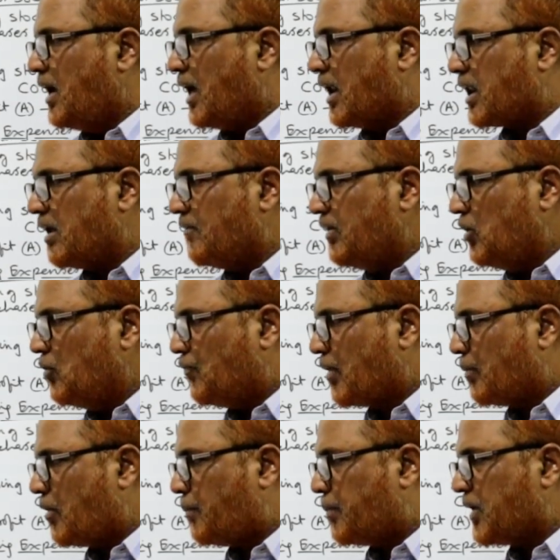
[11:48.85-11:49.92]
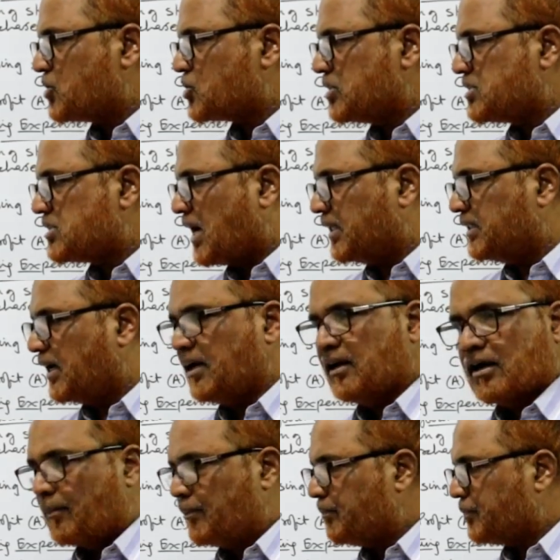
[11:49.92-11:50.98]
Revenue from operations, other
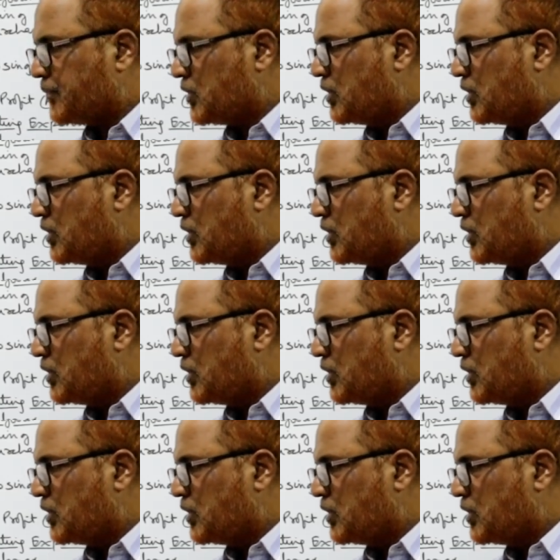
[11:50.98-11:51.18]
income.